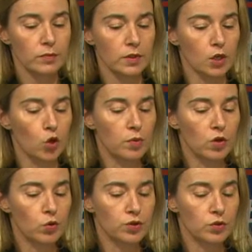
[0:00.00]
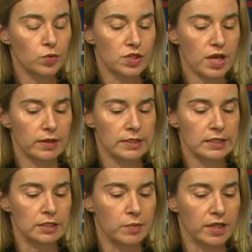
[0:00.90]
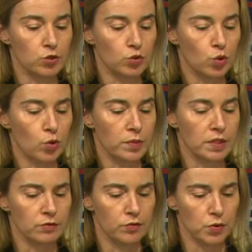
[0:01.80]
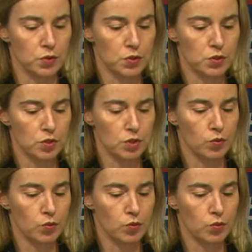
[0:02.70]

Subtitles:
the global order was guaranteed by two competing forces.